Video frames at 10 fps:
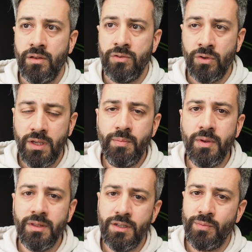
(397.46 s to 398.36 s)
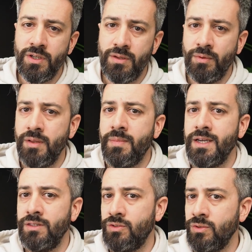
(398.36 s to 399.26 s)
So keeping this principle in
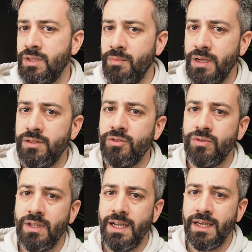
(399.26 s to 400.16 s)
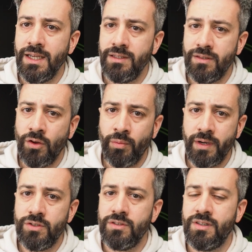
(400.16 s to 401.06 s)
mind, so the ability to delegate
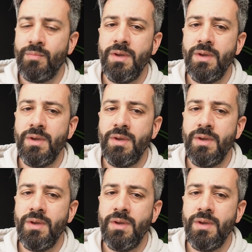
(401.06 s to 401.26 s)
operations and